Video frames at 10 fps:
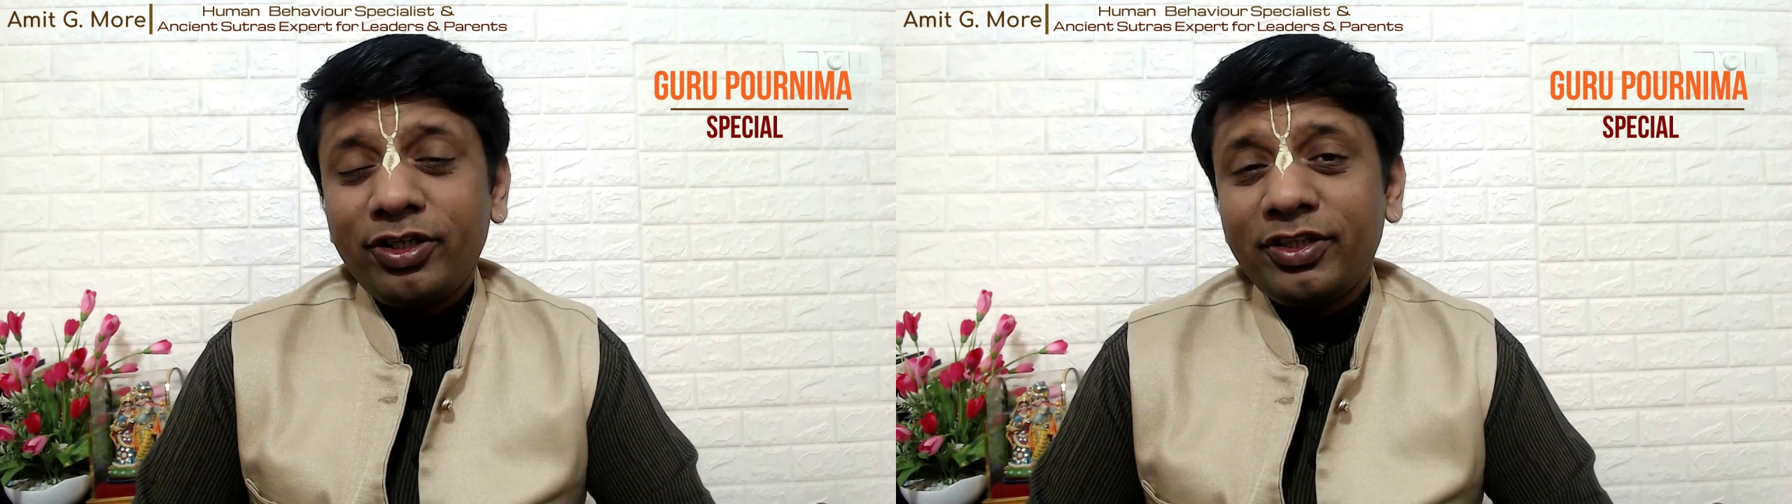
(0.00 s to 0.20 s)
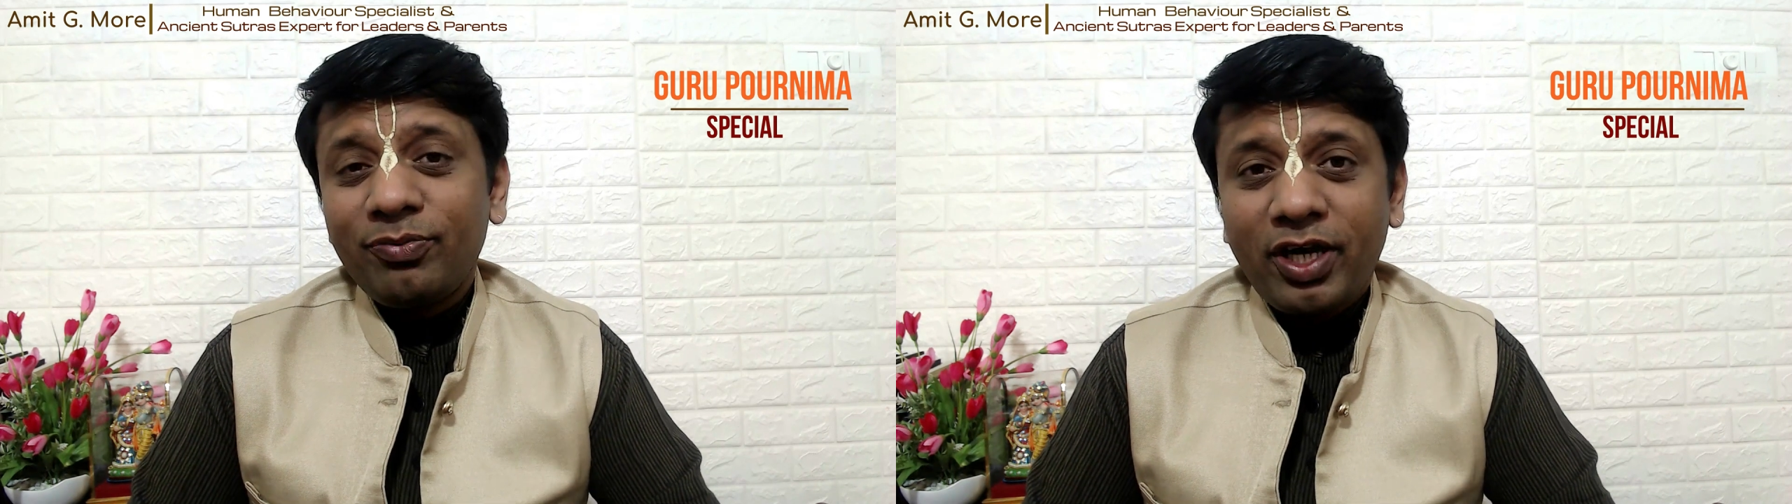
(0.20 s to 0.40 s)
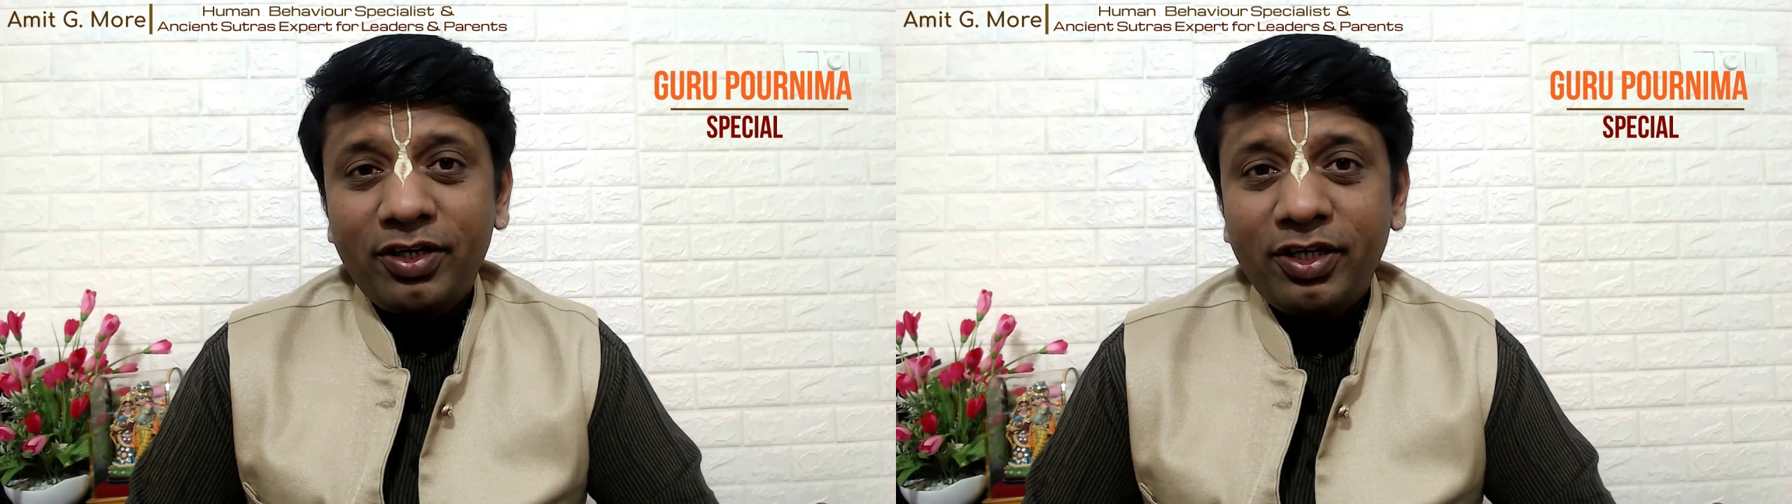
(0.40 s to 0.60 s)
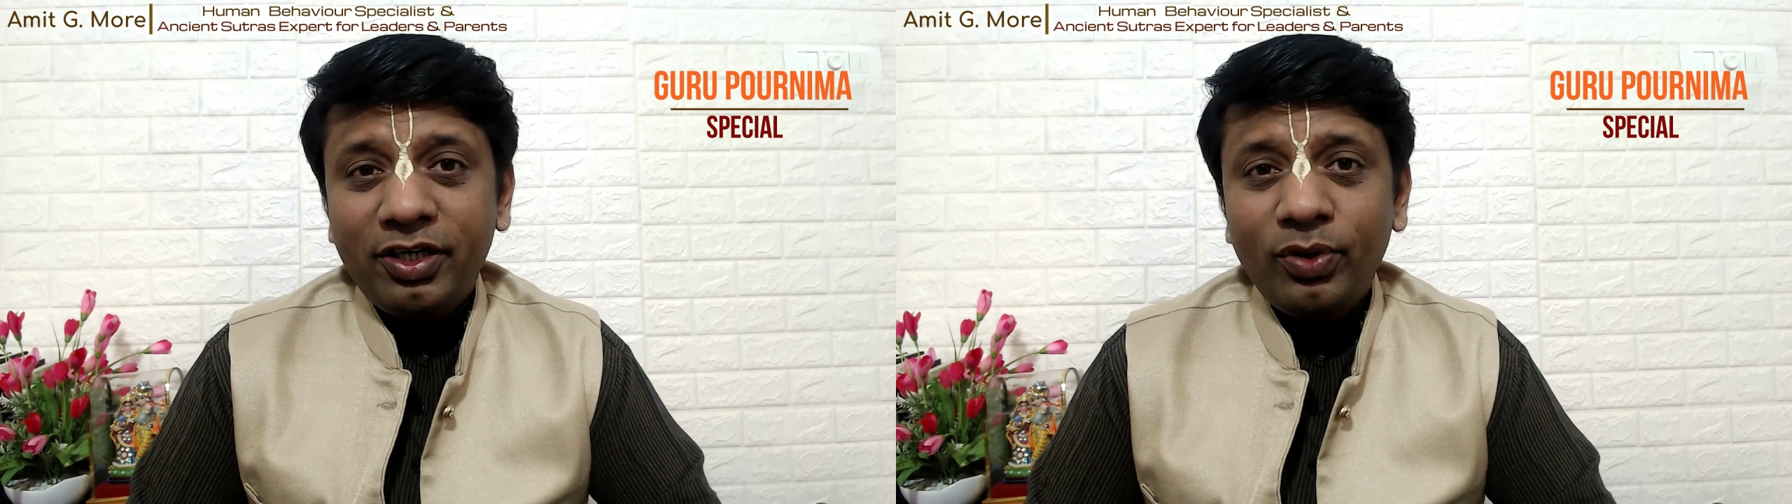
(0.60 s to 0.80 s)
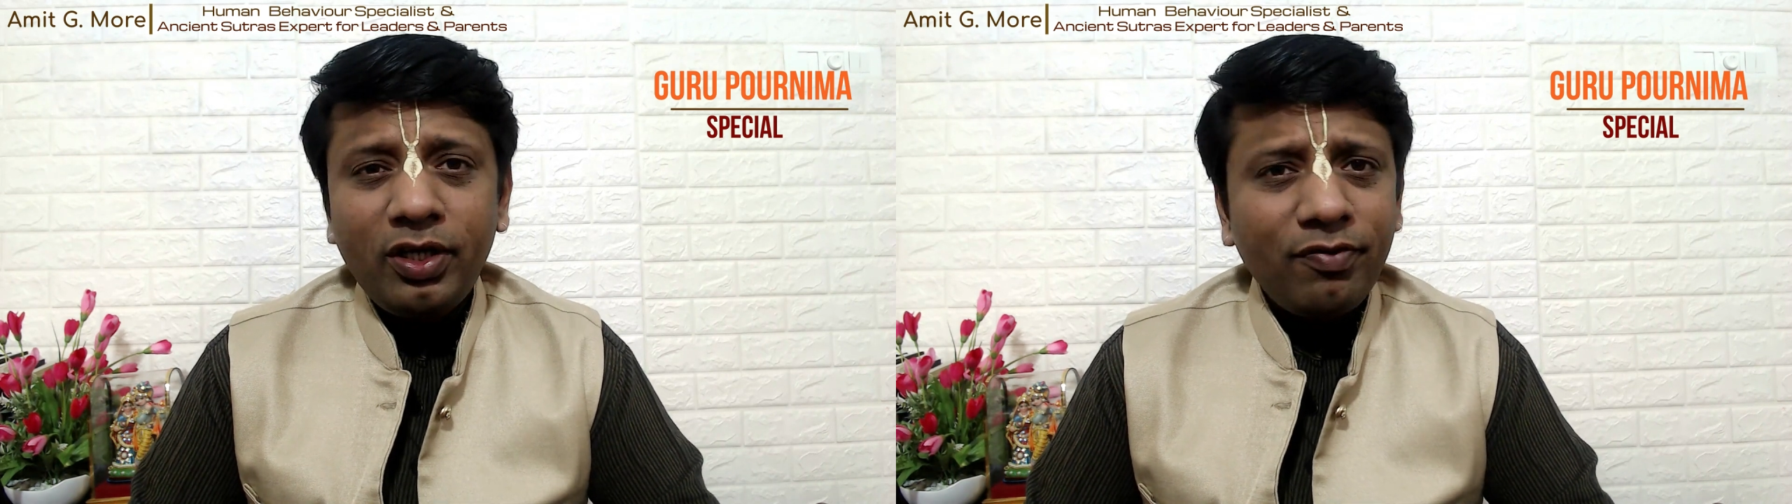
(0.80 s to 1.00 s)
them
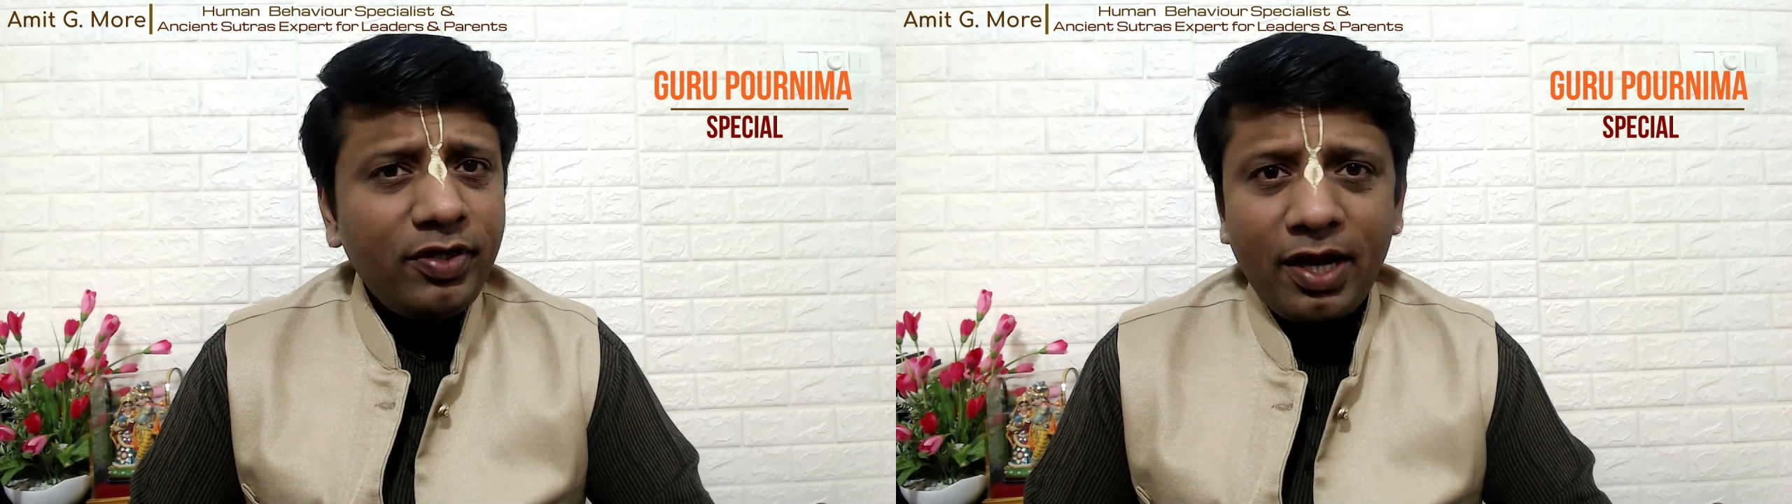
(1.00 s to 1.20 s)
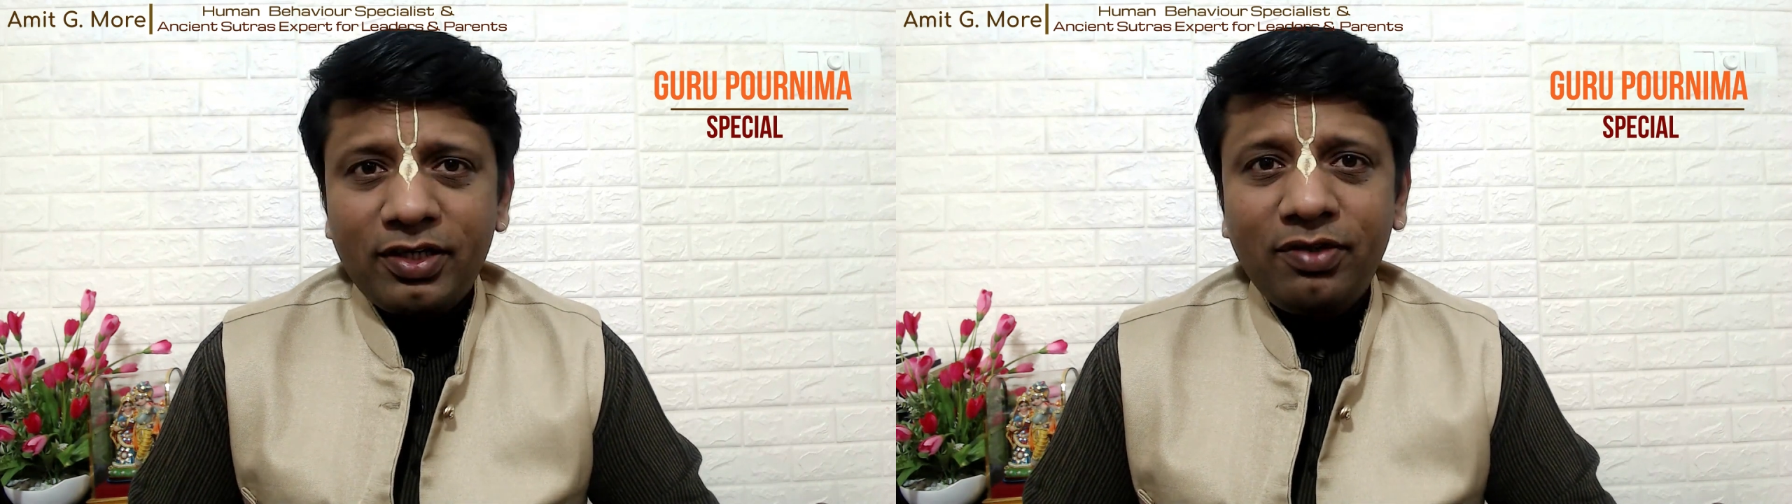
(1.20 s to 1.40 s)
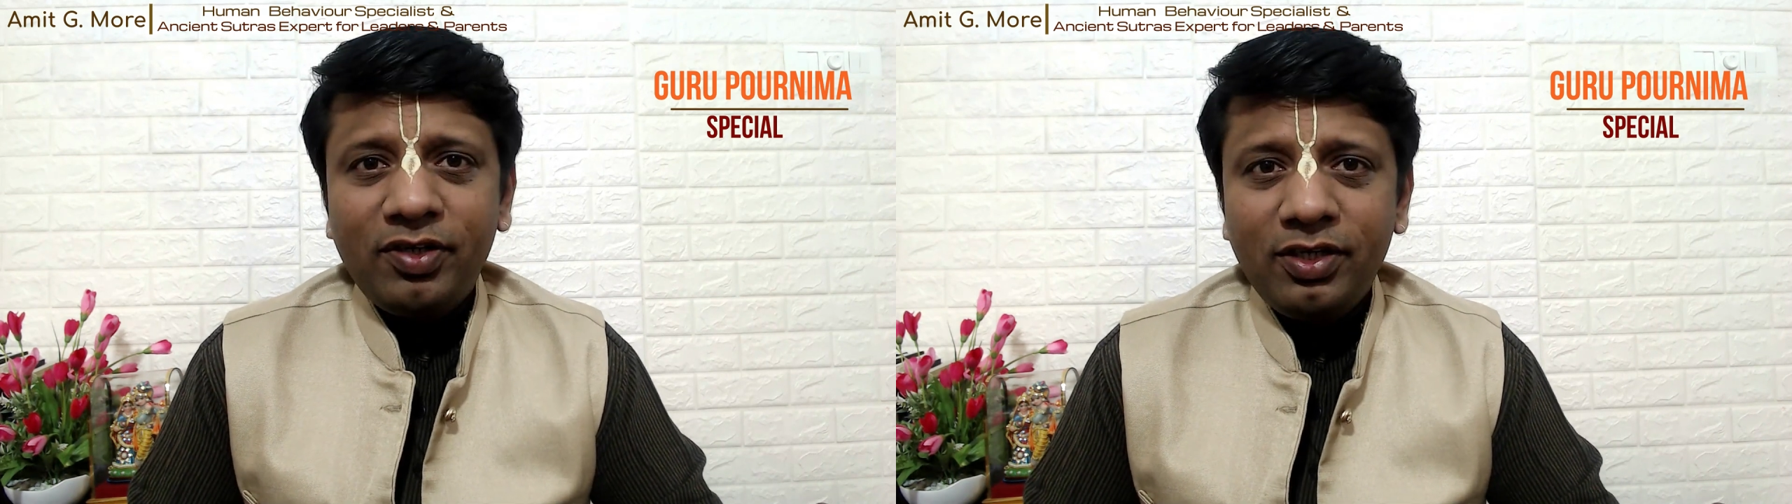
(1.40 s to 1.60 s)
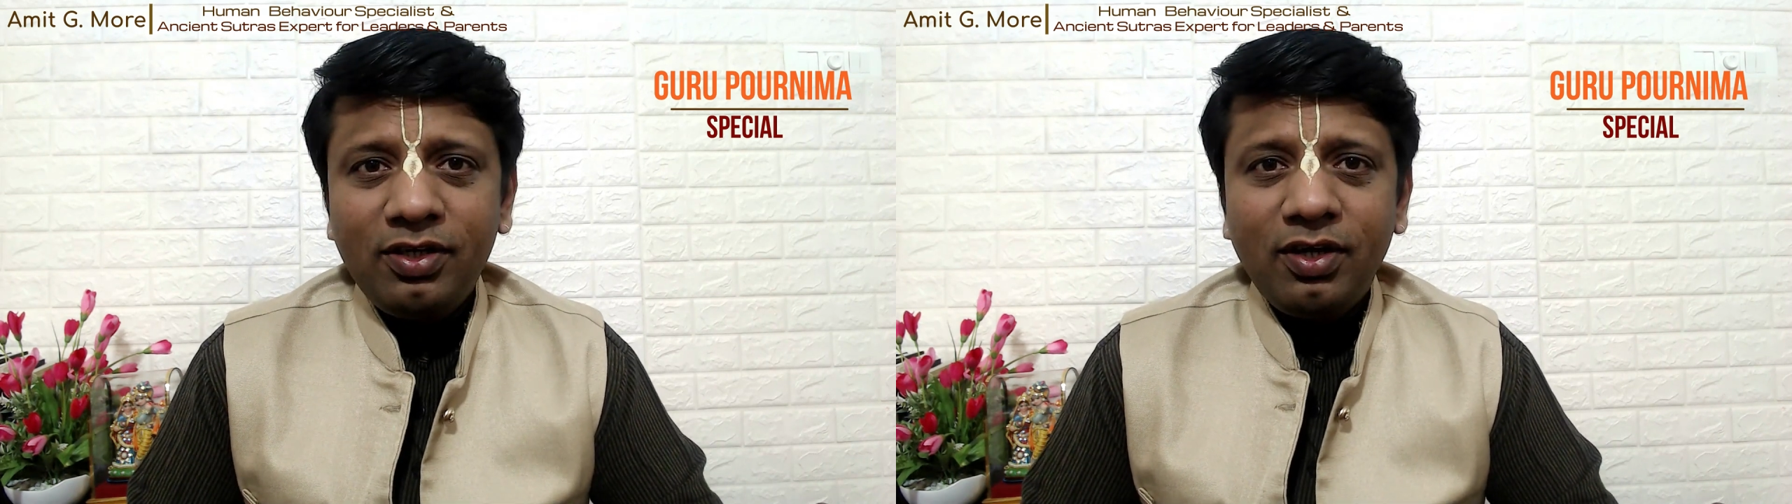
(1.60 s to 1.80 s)
gratitude in every activity